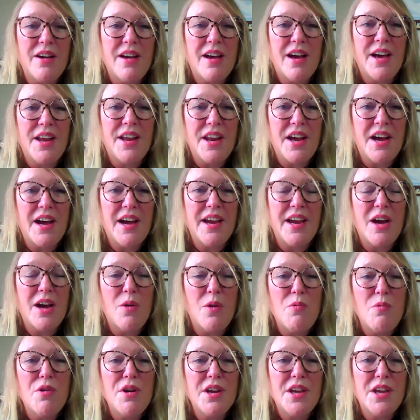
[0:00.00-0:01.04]
and I are
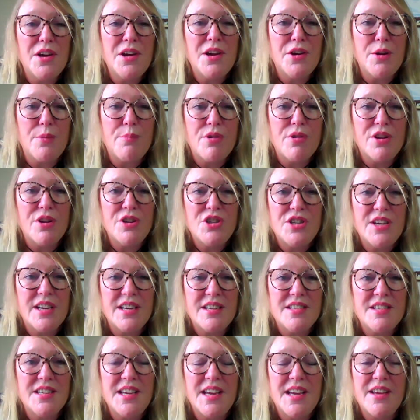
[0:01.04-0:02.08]
working on a project
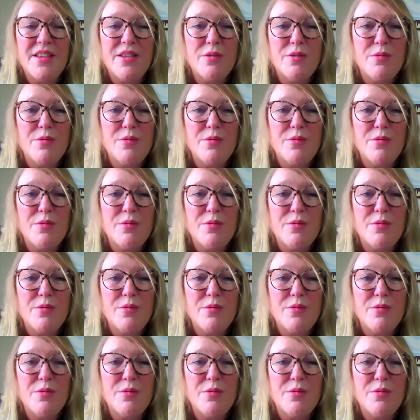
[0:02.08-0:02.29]
together